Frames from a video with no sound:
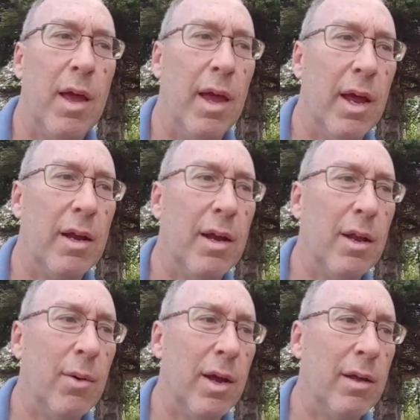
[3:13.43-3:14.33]
And
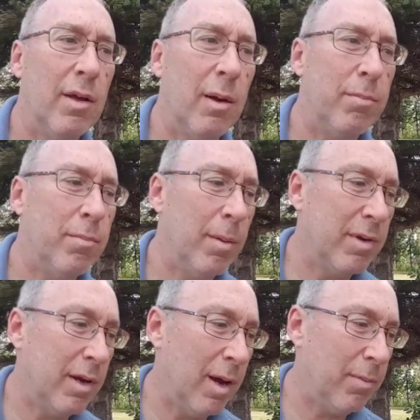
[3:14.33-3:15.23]
anyway, I pumped
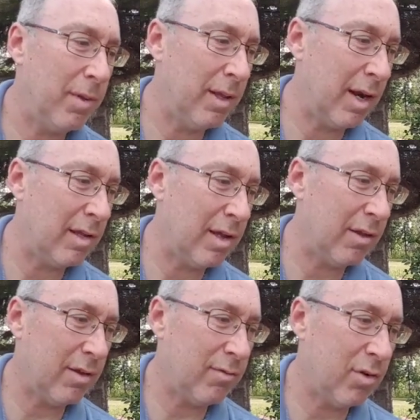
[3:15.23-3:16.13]
it up, and then I
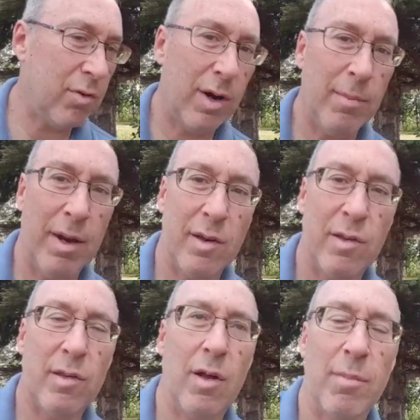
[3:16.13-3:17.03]
sat there for 20
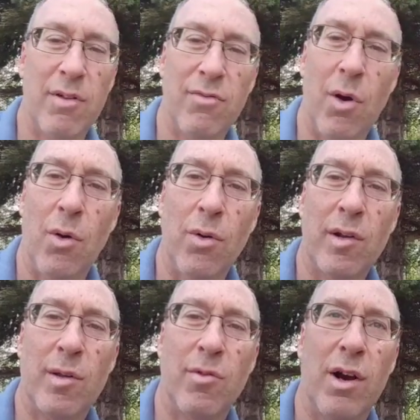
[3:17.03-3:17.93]
minutes on my phone
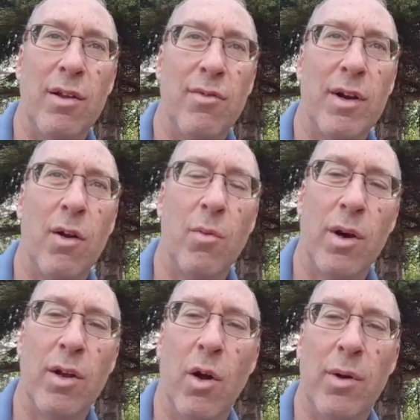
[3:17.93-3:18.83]
because I'm trying to figure out where
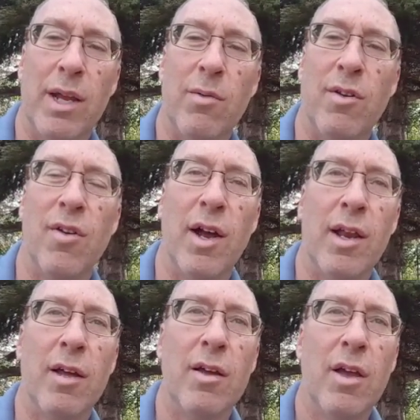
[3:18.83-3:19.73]
to go in
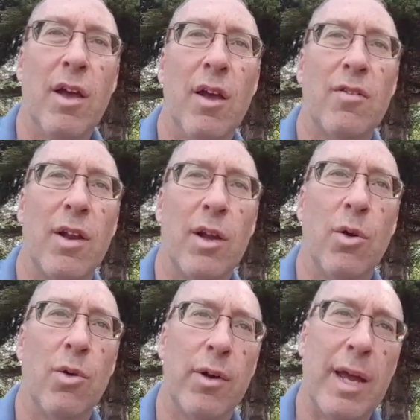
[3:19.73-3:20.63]
Regina. Should I
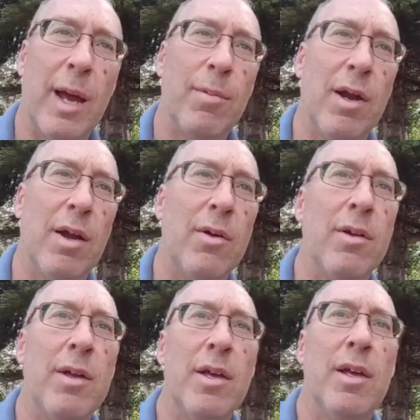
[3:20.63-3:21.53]
go to a
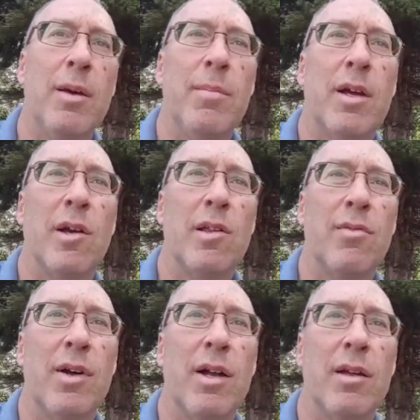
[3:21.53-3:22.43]
campground? Because
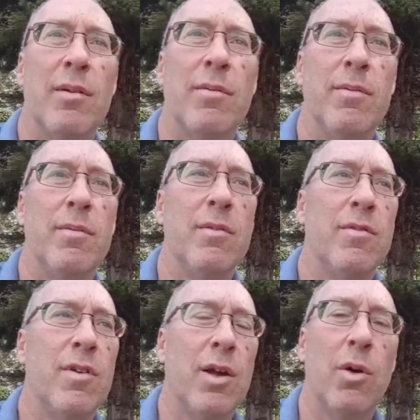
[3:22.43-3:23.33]

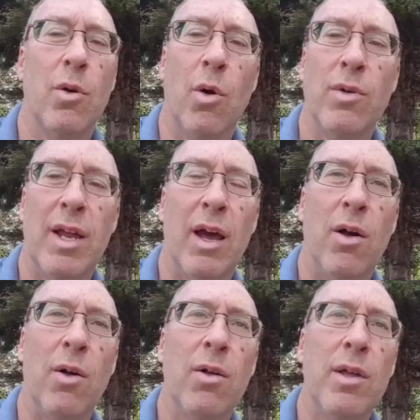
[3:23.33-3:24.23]
should I go to a
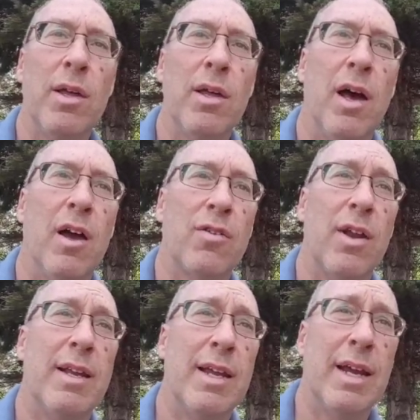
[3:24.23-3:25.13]
hotel?
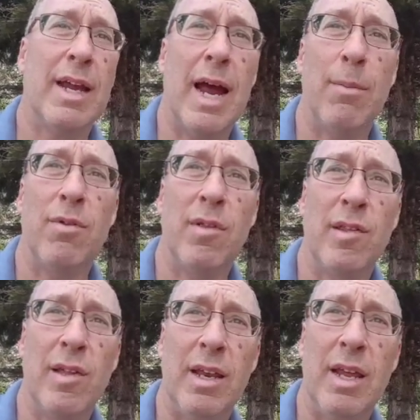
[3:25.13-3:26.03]
Should I take a cab through the
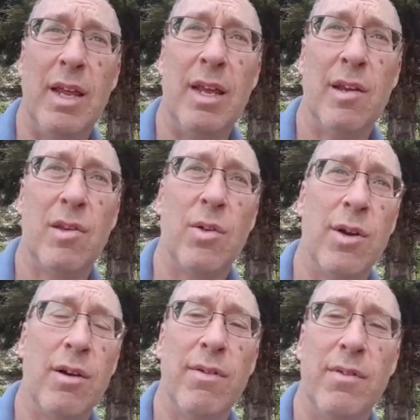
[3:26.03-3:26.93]
city? It's
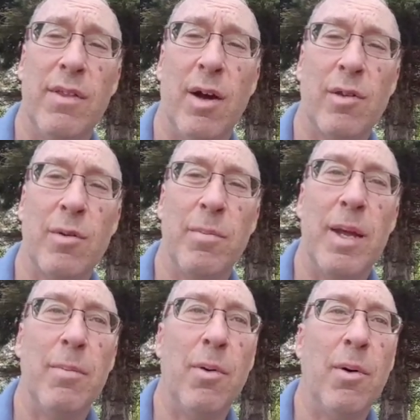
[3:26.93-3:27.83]
250,000
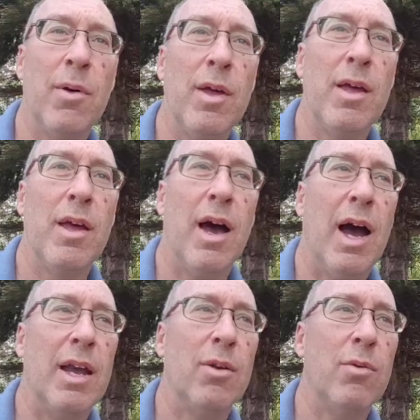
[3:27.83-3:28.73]
people.
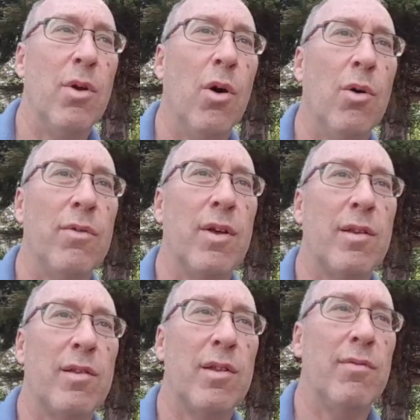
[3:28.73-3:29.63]
I don't know if
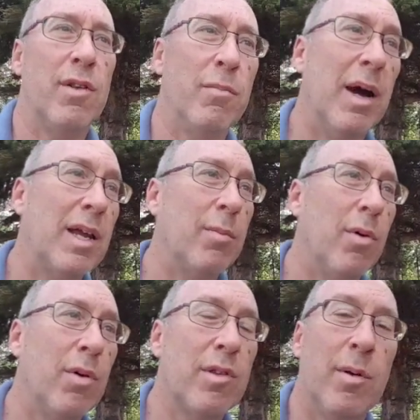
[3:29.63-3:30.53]
it's
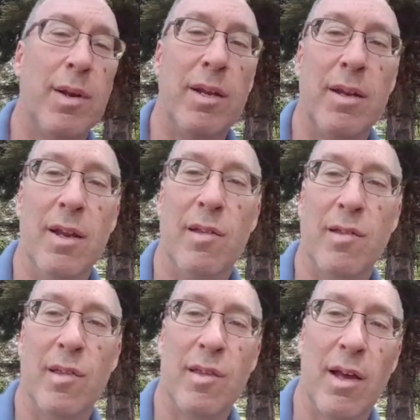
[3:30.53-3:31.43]
bikeable. Someone
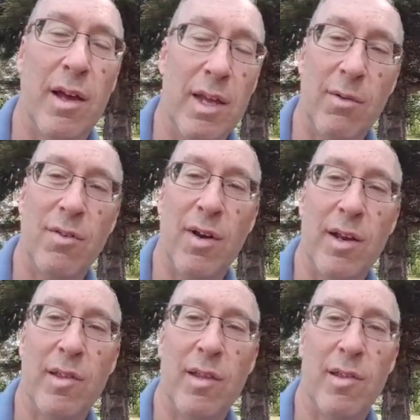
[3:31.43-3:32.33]
in
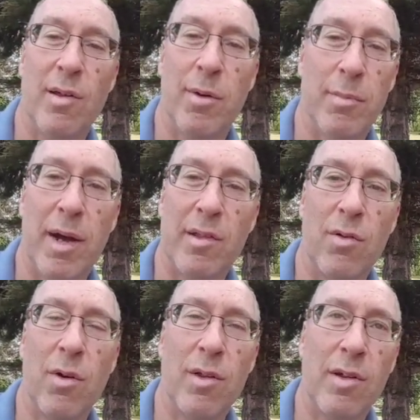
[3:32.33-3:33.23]
Regina said someone bikes
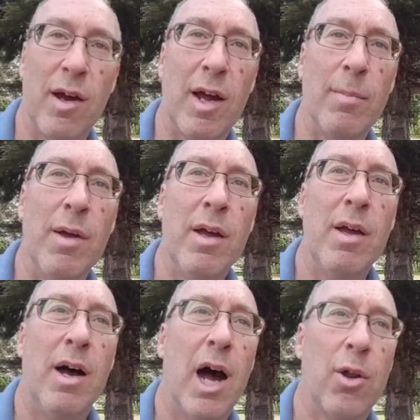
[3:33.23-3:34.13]
there all the time.
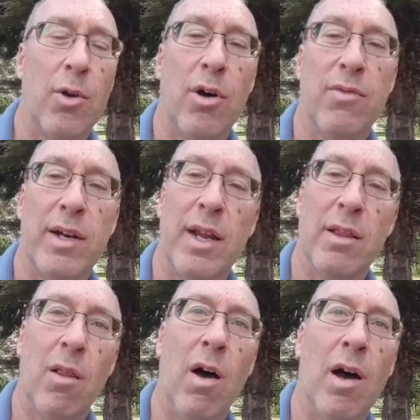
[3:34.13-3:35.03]
I don't know if I'd
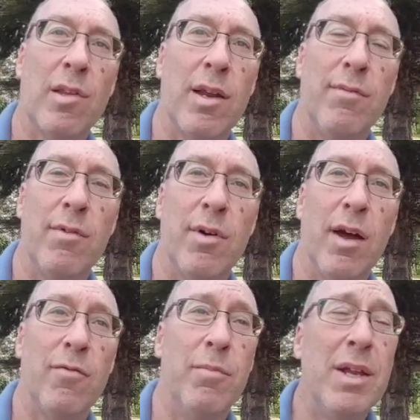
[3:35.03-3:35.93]
get lost.
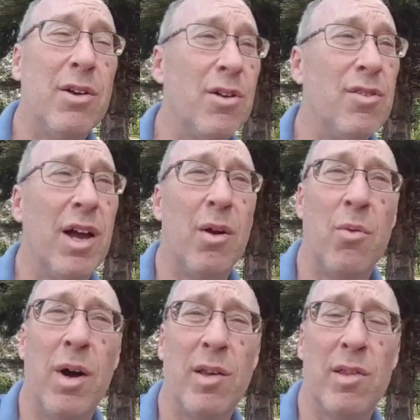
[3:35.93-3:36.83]
I've been to Regina
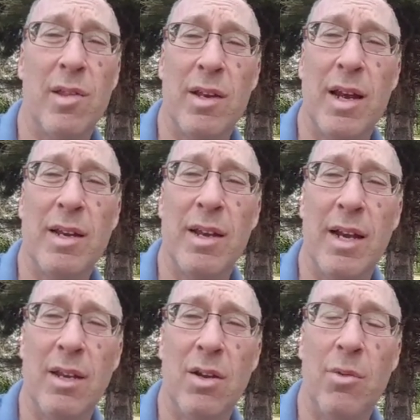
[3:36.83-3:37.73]
once in
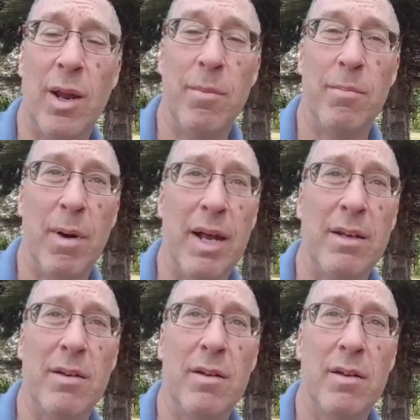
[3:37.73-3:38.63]
1992 when I biked